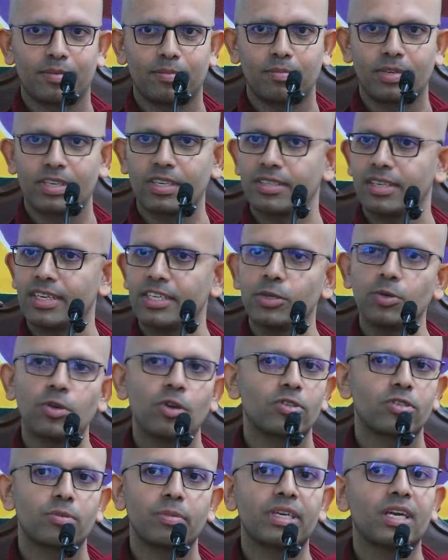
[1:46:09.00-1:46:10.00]
Because then you'll
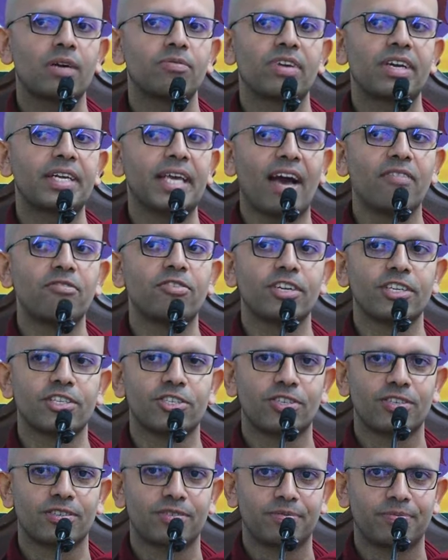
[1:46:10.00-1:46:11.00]
also become very
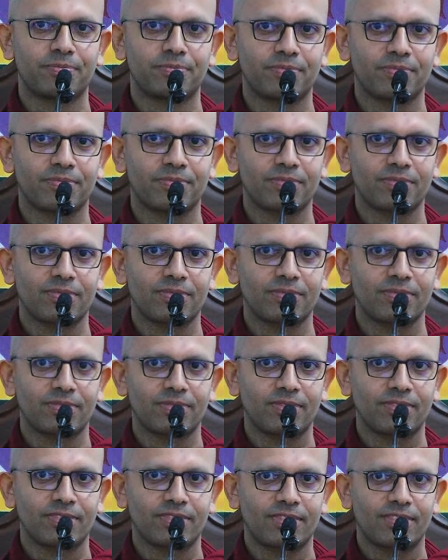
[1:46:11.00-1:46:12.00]
average.
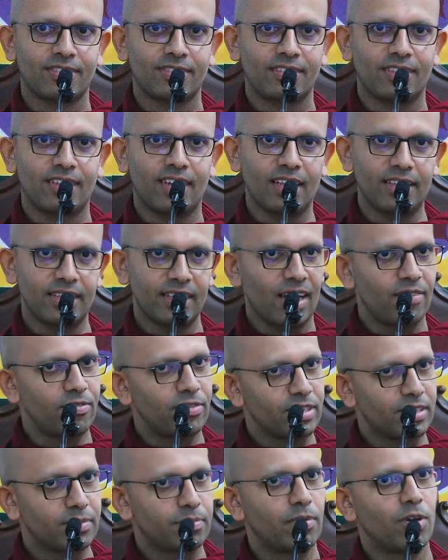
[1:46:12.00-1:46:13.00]
And the
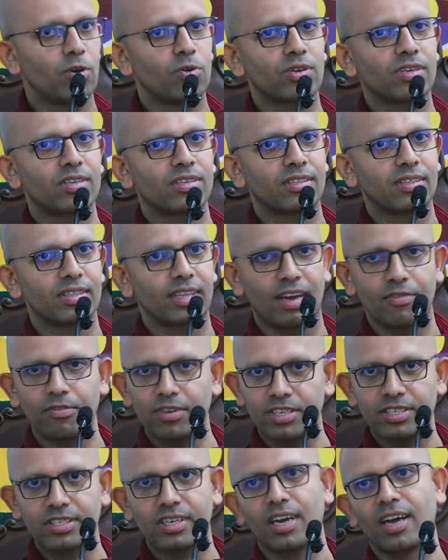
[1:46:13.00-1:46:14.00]
average bloke, the
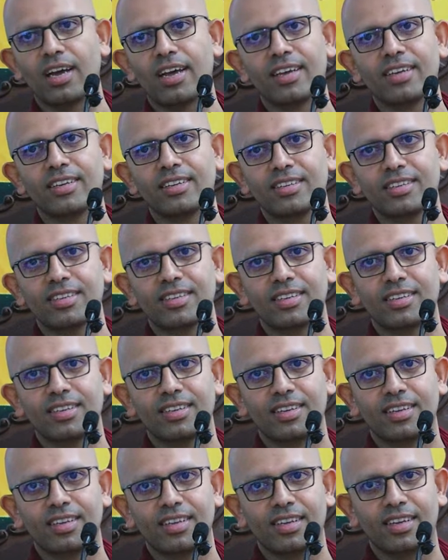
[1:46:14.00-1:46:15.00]
average guy,
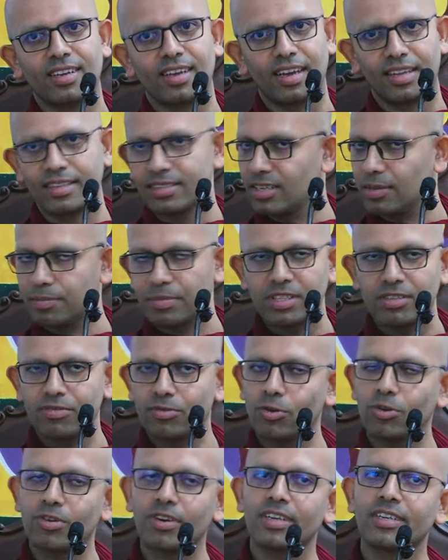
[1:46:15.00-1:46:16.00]
ends up in the
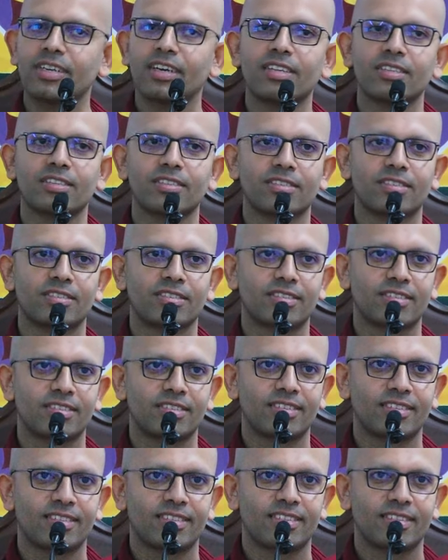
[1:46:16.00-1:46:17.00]
four great hells
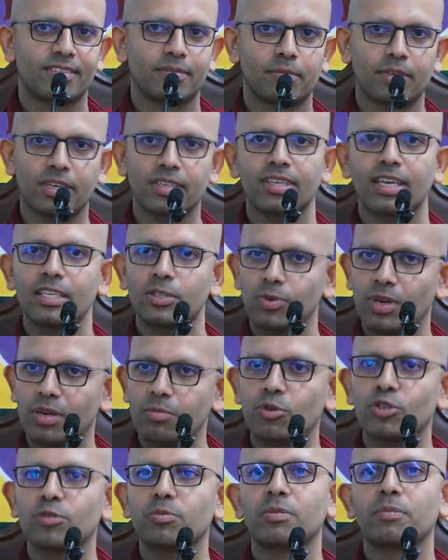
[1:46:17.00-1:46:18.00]
because that's where
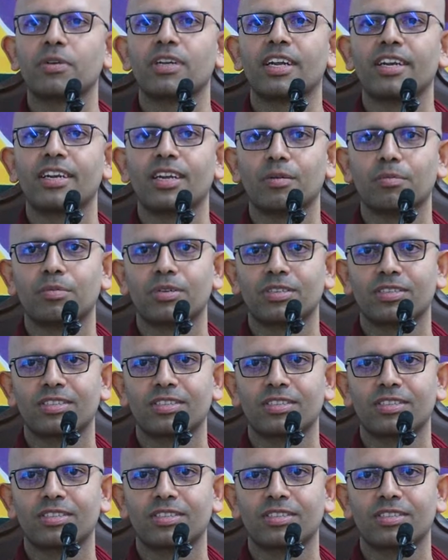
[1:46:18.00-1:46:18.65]
most people end up.